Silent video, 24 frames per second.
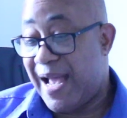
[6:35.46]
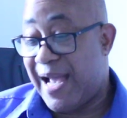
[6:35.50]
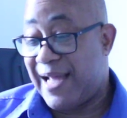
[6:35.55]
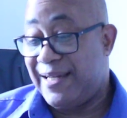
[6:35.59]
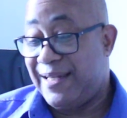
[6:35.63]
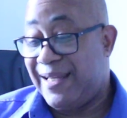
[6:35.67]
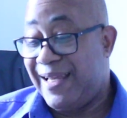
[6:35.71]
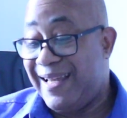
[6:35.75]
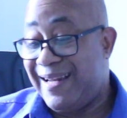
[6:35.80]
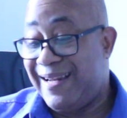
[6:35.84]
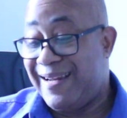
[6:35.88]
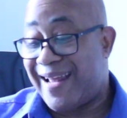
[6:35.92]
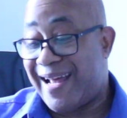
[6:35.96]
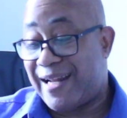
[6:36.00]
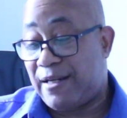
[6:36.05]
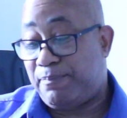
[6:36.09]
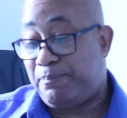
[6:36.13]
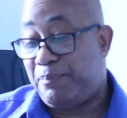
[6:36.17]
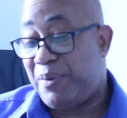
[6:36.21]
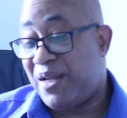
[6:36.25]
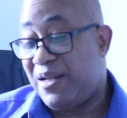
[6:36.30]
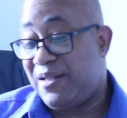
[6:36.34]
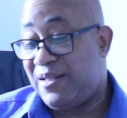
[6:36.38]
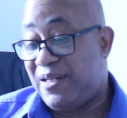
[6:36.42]
And in
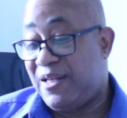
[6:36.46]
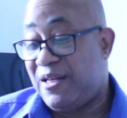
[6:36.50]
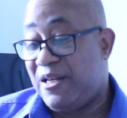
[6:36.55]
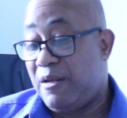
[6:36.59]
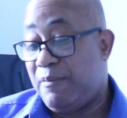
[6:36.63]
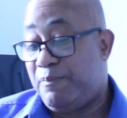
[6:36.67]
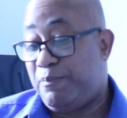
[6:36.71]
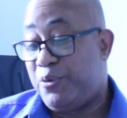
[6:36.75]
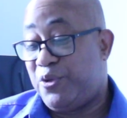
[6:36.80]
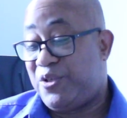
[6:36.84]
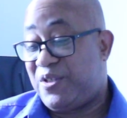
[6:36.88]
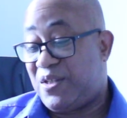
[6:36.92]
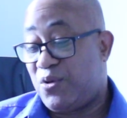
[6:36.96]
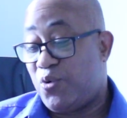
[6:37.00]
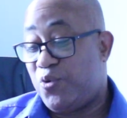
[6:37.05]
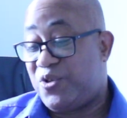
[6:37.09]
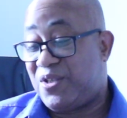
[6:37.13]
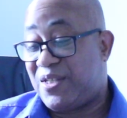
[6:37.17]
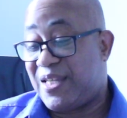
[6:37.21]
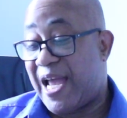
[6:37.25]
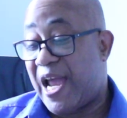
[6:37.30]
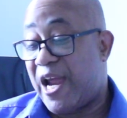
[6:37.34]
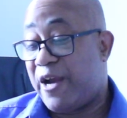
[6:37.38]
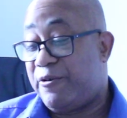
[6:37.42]
that painting, he puts
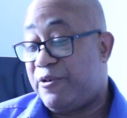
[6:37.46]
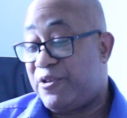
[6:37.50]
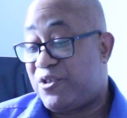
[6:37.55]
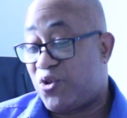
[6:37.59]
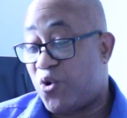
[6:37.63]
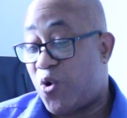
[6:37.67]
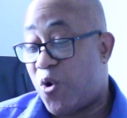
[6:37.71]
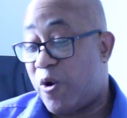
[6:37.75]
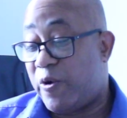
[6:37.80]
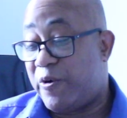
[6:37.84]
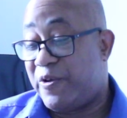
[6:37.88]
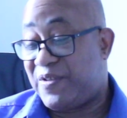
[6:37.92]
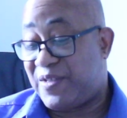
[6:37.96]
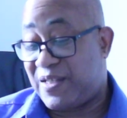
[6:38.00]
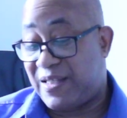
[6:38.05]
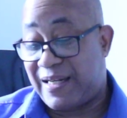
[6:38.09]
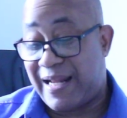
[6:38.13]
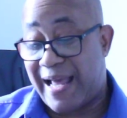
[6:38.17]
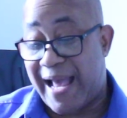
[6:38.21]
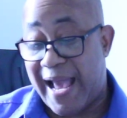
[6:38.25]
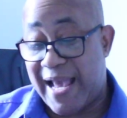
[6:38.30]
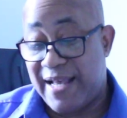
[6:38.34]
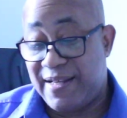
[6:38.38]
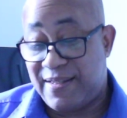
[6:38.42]
Osiris, Horus,
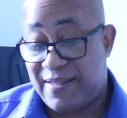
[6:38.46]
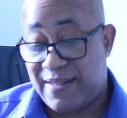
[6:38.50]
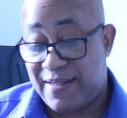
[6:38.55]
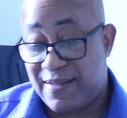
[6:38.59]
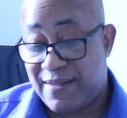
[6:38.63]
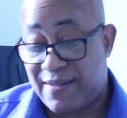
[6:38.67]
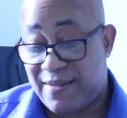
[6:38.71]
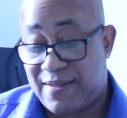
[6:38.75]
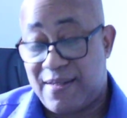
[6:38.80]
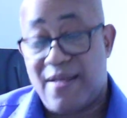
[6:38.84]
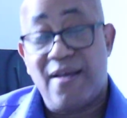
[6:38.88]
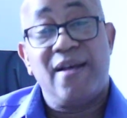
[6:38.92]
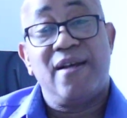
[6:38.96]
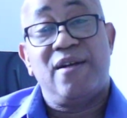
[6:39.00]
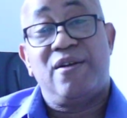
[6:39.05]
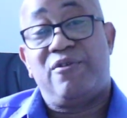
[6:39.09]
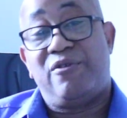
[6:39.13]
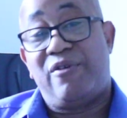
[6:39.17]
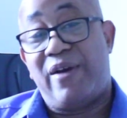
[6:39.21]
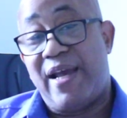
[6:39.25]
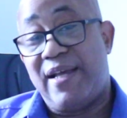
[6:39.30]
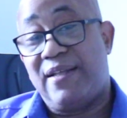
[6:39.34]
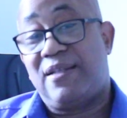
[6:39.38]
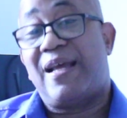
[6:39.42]
and Isis,
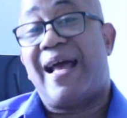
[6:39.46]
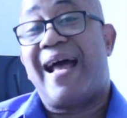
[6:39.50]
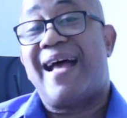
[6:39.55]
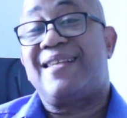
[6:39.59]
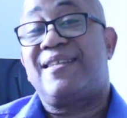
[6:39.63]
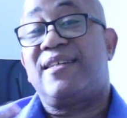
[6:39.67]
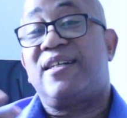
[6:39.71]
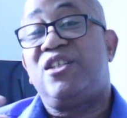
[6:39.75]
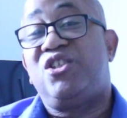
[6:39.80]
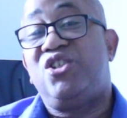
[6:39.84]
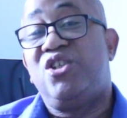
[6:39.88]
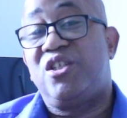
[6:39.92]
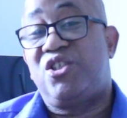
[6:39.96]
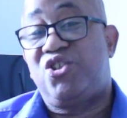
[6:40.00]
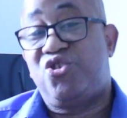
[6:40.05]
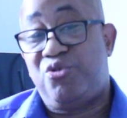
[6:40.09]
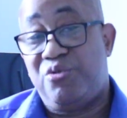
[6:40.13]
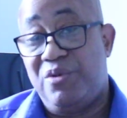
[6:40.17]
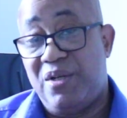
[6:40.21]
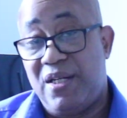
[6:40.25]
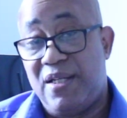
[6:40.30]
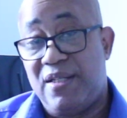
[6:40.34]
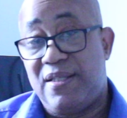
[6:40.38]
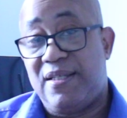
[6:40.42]
right, as uh, the
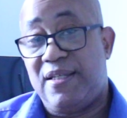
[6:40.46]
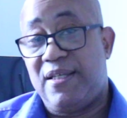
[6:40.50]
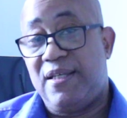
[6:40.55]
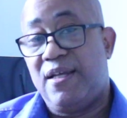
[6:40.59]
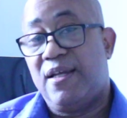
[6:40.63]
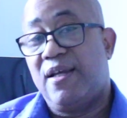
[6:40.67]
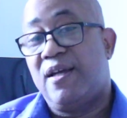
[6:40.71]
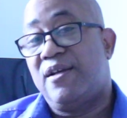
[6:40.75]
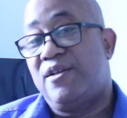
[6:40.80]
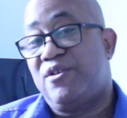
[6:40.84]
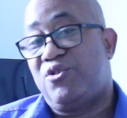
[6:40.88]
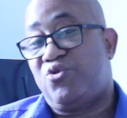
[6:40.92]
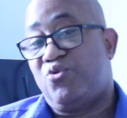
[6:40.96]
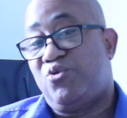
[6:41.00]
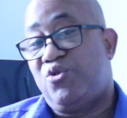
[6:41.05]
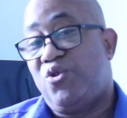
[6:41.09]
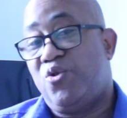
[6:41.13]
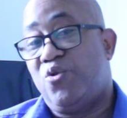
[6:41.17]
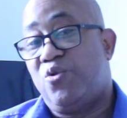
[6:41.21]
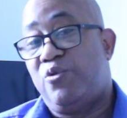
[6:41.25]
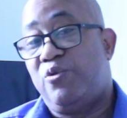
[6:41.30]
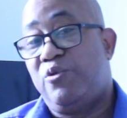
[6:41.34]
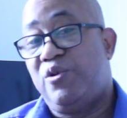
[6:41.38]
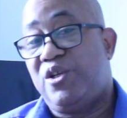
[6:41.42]
Trinity. So
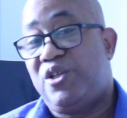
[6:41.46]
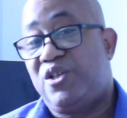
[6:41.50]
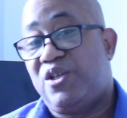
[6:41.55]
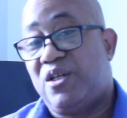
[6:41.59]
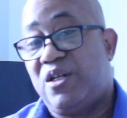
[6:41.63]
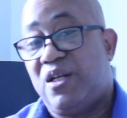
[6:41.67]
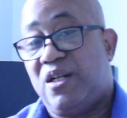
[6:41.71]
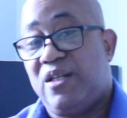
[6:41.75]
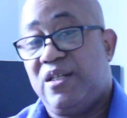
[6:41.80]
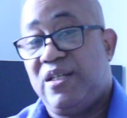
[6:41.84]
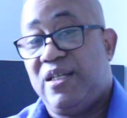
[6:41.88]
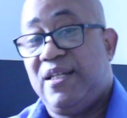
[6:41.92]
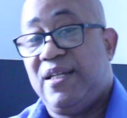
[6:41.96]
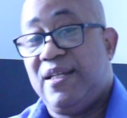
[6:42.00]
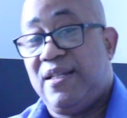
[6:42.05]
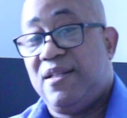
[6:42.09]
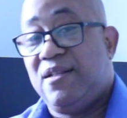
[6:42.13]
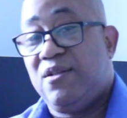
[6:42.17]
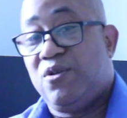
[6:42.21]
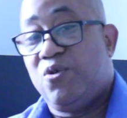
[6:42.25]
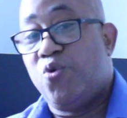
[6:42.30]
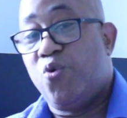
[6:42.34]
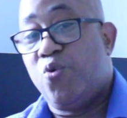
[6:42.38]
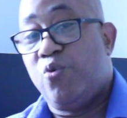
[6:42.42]
the original, he
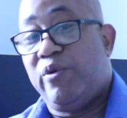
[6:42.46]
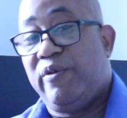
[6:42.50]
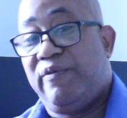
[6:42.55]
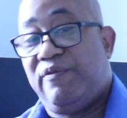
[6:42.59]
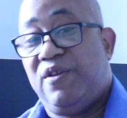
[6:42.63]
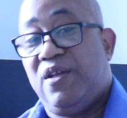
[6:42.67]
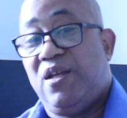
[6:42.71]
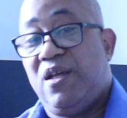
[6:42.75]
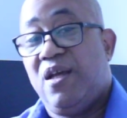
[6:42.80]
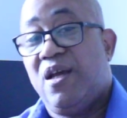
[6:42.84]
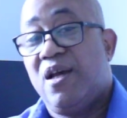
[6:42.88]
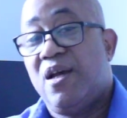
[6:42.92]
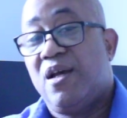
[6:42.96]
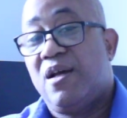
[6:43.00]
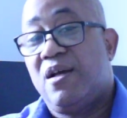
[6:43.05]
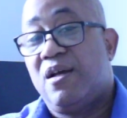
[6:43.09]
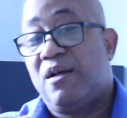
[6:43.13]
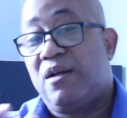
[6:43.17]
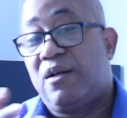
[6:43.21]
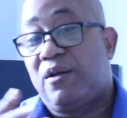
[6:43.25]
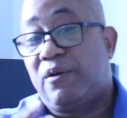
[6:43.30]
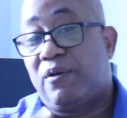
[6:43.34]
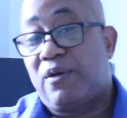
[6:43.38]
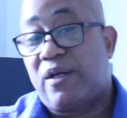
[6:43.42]
didn't go with the
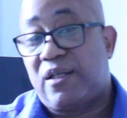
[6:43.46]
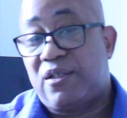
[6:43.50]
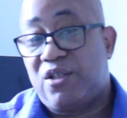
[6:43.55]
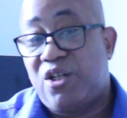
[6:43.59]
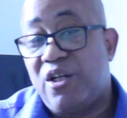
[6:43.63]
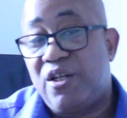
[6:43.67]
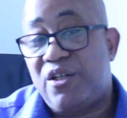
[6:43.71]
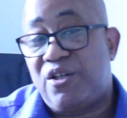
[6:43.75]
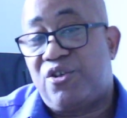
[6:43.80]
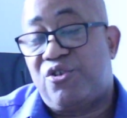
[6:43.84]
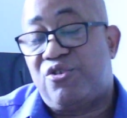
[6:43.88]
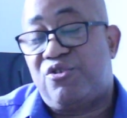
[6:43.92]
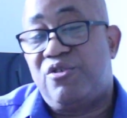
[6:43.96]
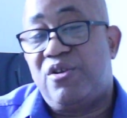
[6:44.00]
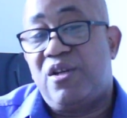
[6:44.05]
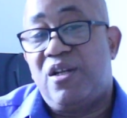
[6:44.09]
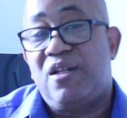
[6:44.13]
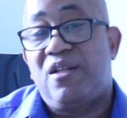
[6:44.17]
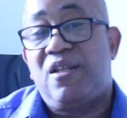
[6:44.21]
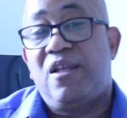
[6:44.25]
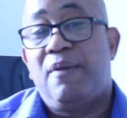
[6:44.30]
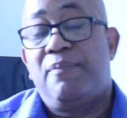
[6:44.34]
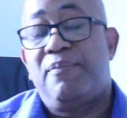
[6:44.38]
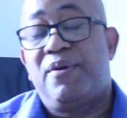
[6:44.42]
Church
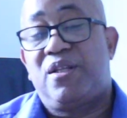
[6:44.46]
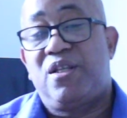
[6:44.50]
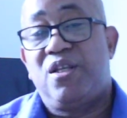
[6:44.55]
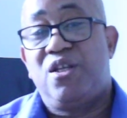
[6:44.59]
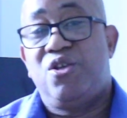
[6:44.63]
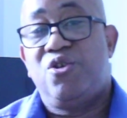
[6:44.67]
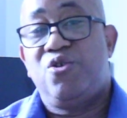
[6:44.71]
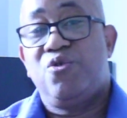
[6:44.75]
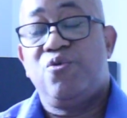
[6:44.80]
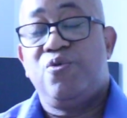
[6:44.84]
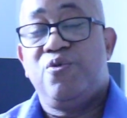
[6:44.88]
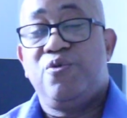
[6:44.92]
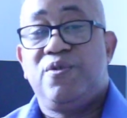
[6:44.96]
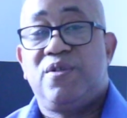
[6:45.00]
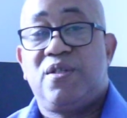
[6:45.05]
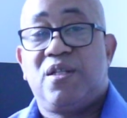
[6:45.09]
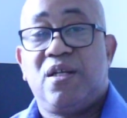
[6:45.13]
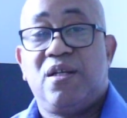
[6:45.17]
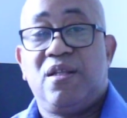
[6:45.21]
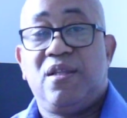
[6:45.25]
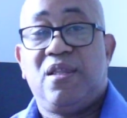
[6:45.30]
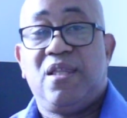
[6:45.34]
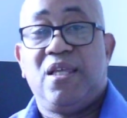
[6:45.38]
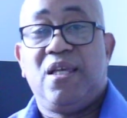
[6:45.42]
Trinity, but he
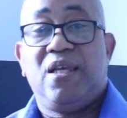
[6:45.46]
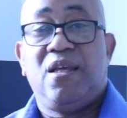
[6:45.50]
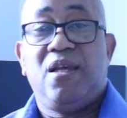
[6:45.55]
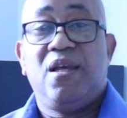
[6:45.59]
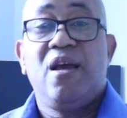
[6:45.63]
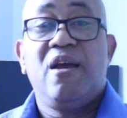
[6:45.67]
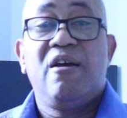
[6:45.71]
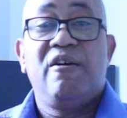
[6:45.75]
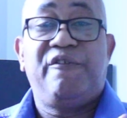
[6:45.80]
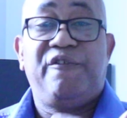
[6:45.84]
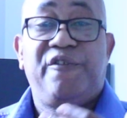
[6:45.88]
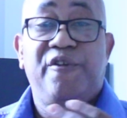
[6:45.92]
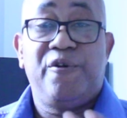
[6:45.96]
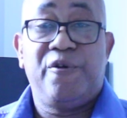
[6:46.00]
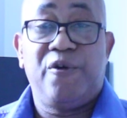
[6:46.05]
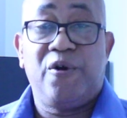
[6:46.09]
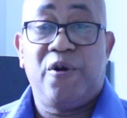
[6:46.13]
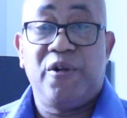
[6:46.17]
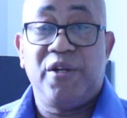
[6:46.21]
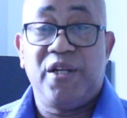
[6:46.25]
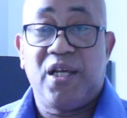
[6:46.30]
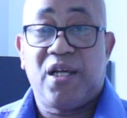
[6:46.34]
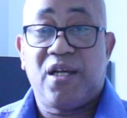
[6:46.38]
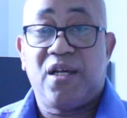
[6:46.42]
used the
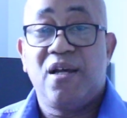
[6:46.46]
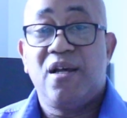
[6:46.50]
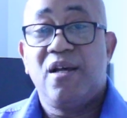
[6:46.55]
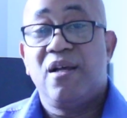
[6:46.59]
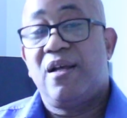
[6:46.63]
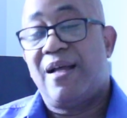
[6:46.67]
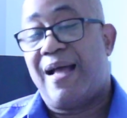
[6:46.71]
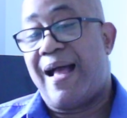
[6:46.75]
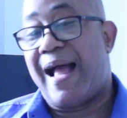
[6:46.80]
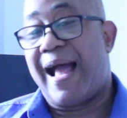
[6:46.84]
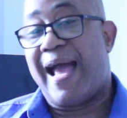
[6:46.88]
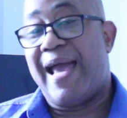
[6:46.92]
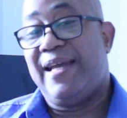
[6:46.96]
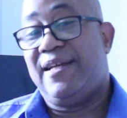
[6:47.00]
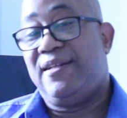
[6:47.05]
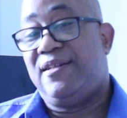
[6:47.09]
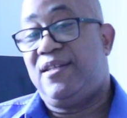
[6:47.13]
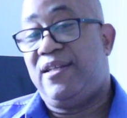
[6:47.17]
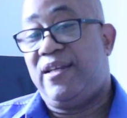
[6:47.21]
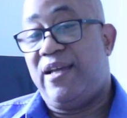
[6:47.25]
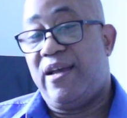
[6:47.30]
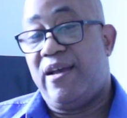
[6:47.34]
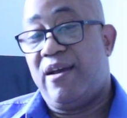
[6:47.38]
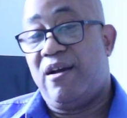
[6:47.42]
Pharaonic
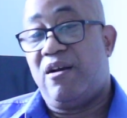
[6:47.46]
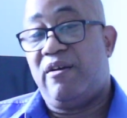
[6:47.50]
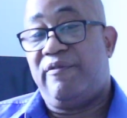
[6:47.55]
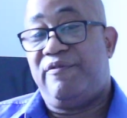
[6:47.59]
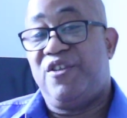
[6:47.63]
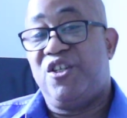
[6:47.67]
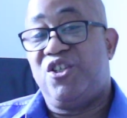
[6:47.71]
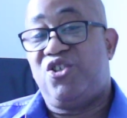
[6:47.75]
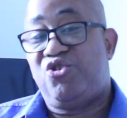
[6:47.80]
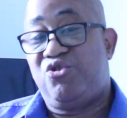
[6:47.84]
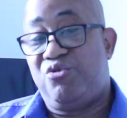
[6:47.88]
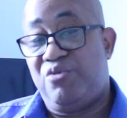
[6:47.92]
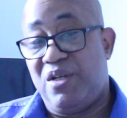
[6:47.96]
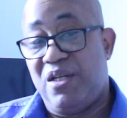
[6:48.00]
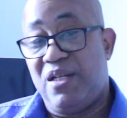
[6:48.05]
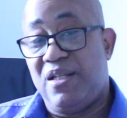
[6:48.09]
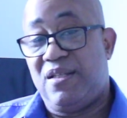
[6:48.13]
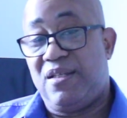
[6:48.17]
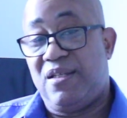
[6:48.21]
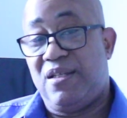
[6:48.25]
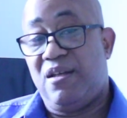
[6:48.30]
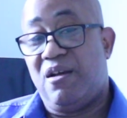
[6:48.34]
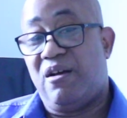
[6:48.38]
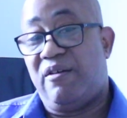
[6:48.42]
idea of the
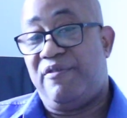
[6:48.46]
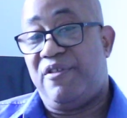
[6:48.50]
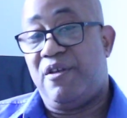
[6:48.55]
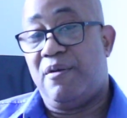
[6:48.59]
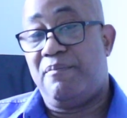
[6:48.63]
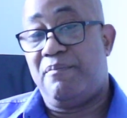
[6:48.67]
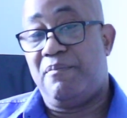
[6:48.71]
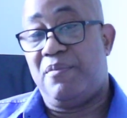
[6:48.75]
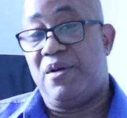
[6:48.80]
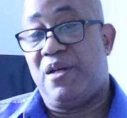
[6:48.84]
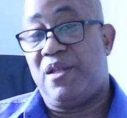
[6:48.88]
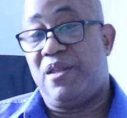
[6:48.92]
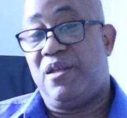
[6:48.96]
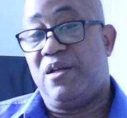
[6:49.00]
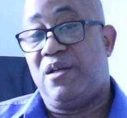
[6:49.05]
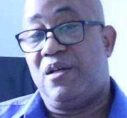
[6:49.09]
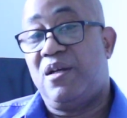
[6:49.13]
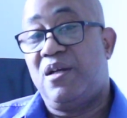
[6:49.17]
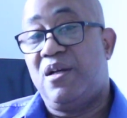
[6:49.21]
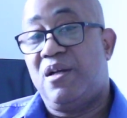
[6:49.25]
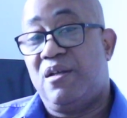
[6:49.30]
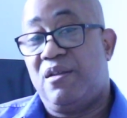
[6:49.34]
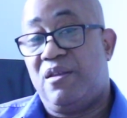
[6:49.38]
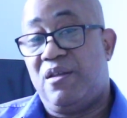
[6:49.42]
Trinity of the
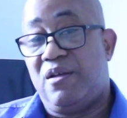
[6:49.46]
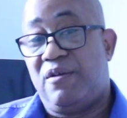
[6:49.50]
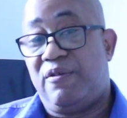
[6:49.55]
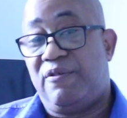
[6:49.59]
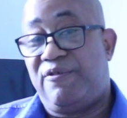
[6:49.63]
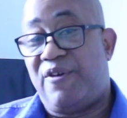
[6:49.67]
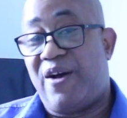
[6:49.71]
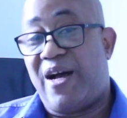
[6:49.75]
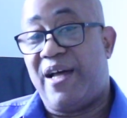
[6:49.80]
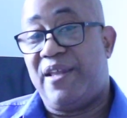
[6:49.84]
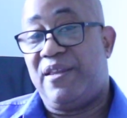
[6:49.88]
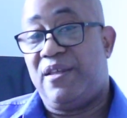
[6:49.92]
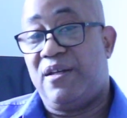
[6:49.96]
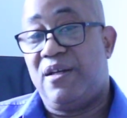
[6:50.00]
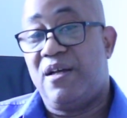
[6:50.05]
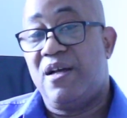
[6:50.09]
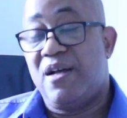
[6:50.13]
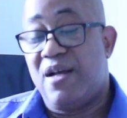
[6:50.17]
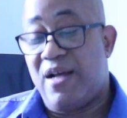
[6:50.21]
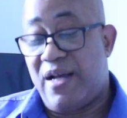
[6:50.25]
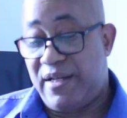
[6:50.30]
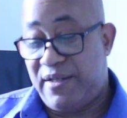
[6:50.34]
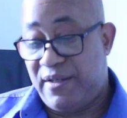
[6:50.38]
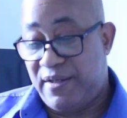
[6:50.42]
Mother, the Father,
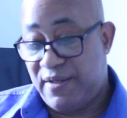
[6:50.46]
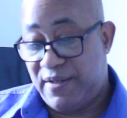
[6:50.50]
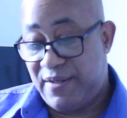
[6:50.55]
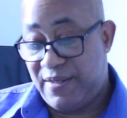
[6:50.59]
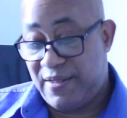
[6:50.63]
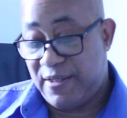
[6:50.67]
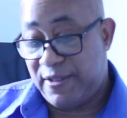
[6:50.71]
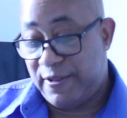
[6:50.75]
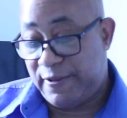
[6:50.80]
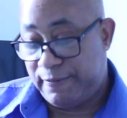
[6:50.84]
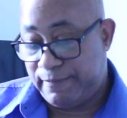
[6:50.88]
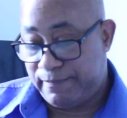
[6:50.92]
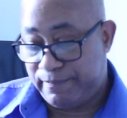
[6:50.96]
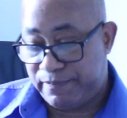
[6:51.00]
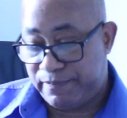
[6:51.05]
and the Son.